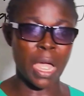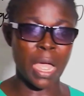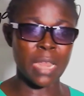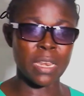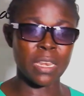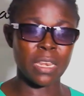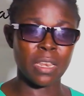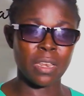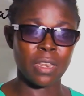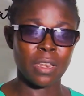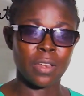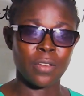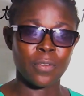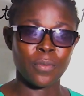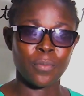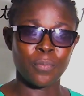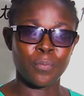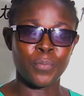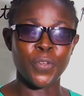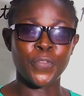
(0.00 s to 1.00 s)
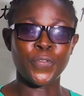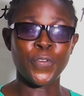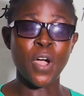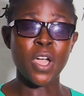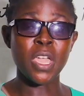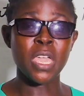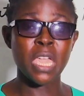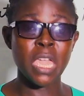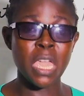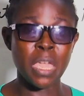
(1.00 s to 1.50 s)
And
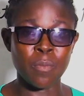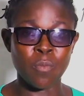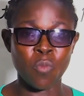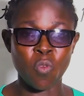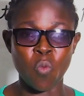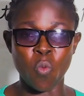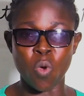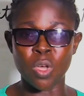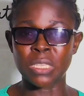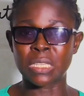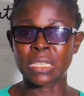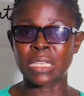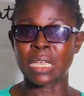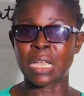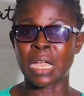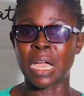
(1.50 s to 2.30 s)
before him was